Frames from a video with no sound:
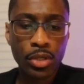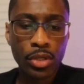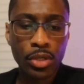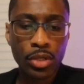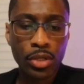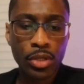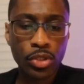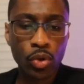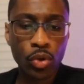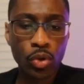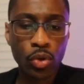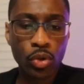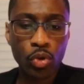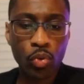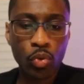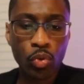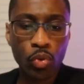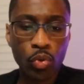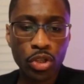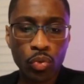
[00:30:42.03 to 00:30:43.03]
So
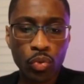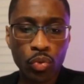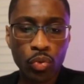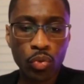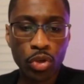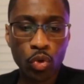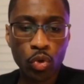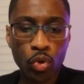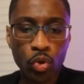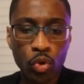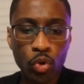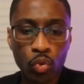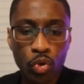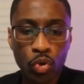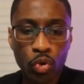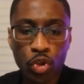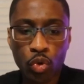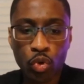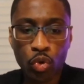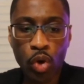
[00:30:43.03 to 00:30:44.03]
when
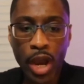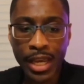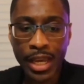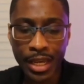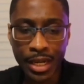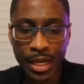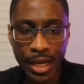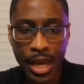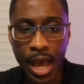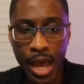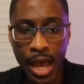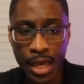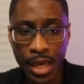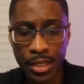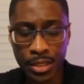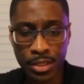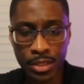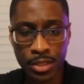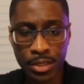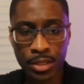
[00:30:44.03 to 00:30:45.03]
you
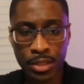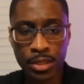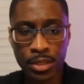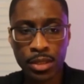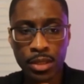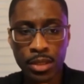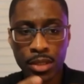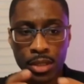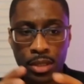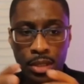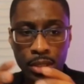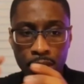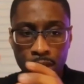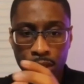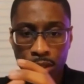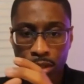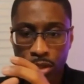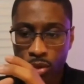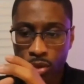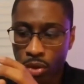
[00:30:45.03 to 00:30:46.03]
recognize
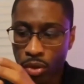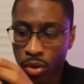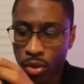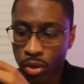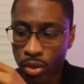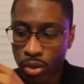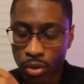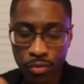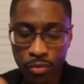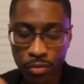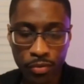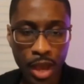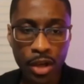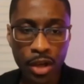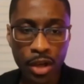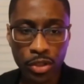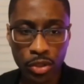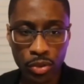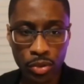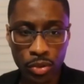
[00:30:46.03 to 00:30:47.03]
your
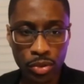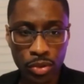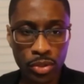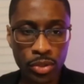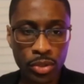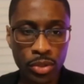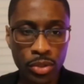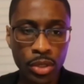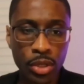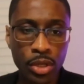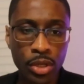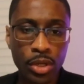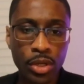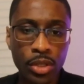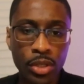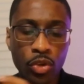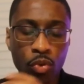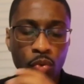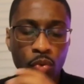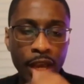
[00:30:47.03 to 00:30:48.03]
values,
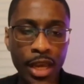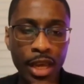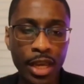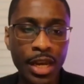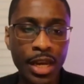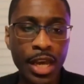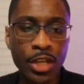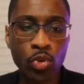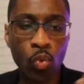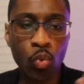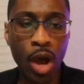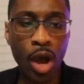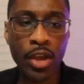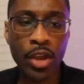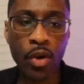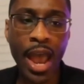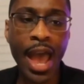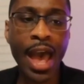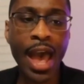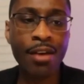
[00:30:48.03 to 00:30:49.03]
then you recognize why
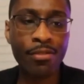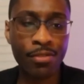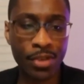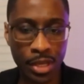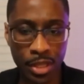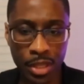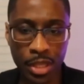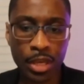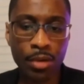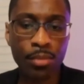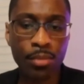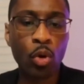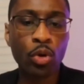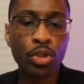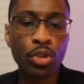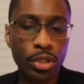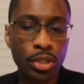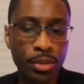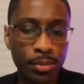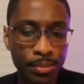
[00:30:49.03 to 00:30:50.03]
you're having the
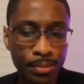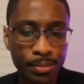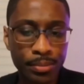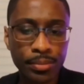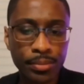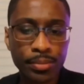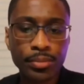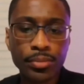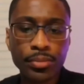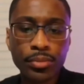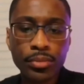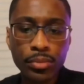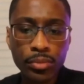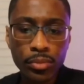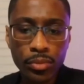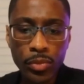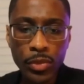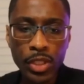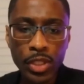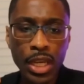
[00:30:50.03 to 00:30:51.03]
emotion.
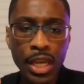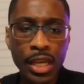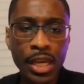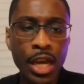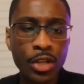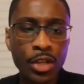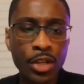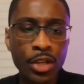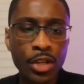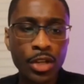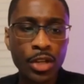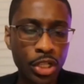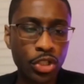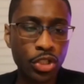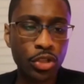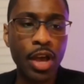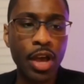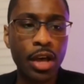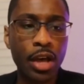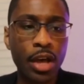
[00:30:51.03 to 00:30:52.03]
It contradicts
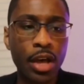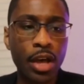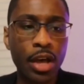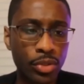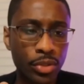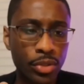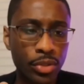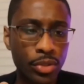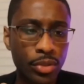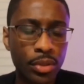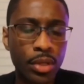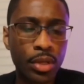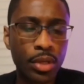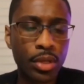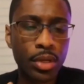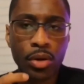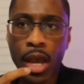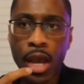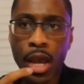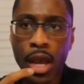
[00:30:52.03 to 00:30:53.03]
your values,
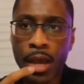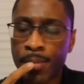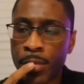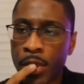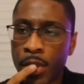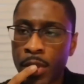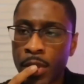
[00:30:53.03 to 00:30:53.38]
right?